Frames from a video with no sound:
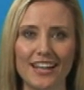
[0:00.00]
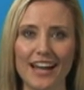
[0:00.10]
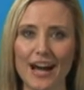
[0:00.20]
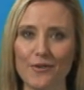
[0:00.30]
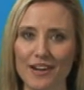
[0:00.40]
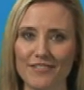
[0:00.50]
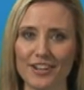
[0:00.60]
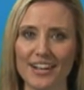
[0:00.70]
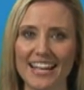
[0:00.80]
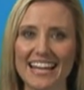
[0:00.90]

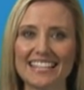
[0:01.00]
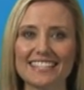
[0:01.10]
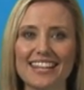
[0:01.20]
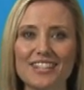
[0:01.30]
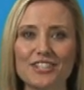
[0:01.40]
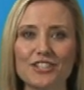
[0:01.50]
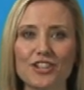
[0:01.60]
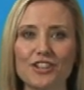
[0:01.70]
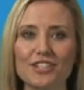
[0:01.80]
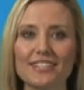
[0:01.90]
However, session
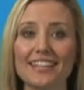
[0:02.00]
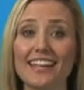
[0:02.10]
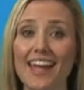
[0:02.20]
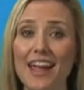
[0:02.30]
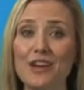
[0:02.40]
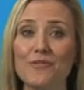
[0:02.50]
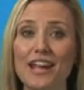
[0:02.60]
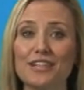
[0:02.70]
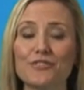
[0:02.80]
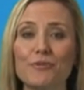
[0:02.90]
charges can
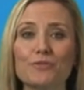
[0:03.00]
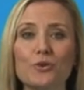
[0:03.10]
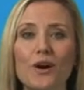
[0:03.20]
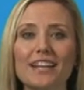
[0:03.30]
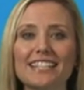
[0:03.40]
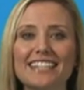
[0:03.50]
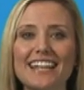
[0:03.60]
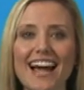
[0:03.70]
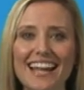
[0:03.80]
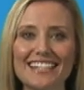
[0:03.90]
range from $20 to
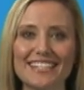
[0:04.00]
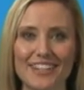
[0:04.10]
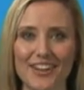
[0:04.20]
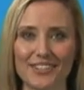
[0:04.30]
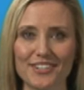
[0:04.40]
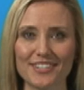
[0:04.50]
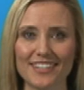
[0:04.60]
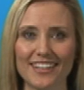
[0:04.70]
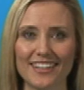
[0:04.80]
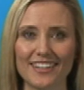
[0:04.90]
$90.
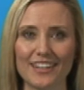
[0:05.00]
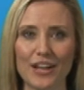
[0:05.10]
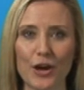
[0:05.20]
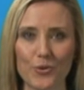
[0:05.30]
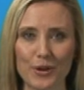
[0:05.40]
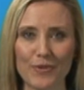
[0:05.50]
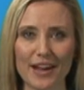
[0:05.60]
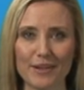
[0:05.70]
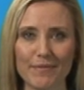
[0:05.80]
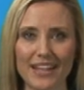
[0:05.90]
We
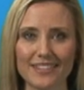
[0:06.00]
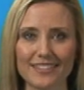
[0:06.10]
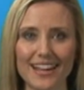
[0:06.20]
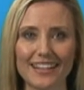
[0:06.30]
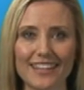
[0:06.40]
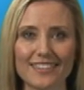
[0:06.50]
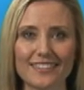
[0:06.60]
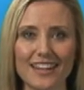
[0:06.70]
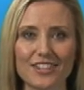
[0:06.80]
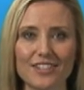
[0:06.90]
recommend selling the
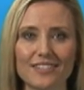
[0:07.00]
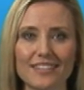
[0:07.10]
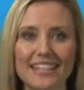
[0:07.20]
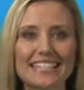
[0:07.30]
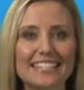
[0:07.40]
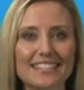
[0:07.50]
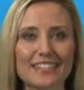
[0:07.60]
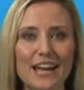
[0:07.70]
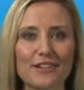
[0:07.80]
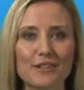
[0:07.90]
sessions in
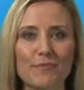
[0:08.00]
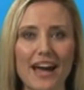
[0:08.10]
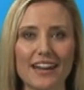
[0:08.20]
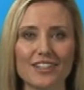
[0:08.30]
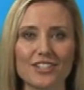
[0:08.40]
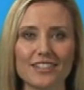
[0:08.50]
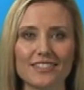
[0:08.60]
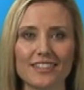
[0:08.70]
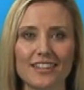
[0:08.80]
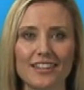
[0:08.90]
discounted
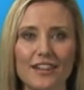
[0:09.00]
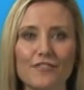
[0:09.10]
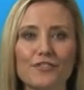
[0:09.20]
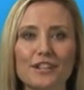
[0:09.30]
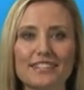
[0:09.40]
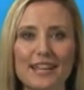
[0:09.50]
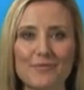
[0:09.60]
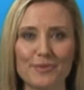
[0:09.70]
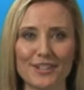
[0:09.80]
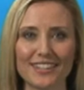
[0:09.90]
packages. For
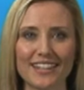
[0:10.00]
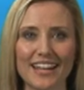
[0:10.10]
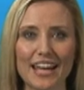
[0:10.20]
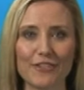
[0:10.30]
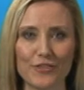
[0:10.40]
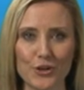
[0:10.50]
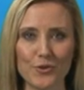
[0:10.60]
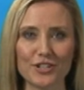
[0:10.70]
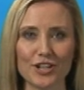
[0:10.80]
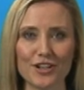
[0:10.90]
example, If you
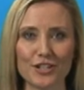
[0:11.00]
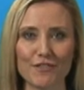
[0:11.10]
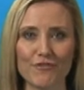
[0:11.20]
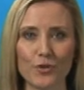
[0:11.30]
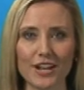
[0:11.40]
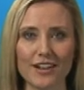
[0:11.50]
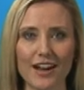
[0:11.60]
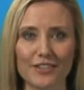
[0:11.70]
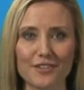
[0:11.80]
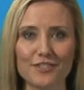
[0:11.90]
are charging
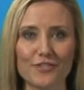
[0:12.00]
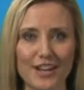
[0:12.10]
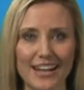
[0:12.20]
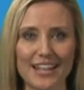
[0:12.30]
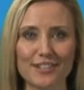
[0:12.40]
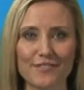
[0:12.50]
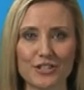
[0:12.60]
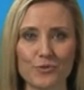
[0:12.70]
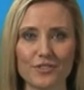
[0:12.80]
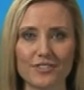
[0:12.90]
$40 for an
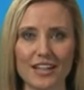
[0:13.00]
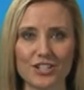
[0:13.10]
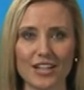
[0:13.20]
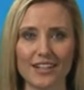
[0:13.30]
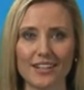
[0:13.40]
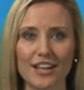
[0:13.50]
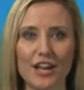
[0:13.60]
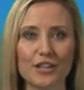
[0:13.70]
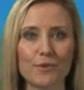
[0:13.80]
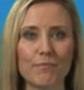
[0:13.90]
individual session,
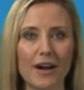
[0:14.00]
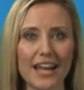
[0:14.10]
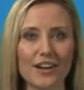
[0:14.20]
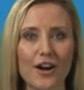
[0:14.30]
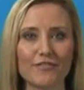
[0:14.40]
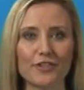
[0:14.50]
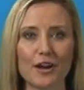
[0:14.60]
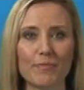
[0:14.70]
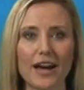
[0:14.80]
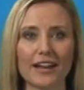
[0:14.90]
you might offer
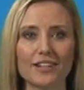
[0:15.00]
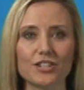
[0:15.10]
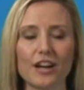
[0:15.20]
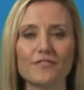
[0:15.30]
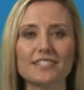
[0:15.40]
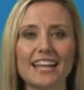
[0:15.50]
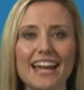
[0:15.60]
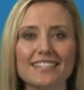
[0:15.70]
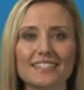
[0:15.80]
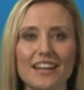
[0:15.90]
a package of
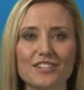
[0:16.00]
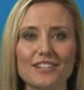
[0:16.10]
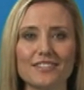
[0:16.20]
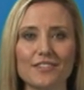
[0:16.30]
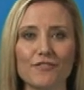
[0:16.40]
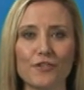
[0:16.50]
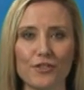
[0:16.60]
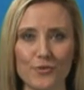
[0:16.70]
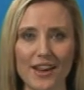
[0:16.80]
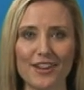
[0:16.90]
10 sessions for
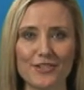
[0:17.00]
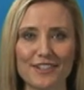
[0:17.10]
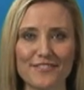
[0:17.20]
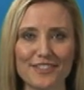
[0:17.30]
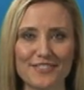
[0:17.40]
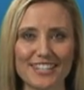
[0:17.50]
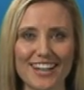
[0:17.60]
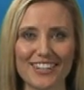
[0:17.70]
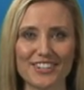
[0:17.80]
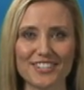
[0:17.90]

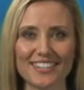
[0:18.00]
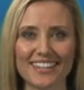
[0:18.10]
$350.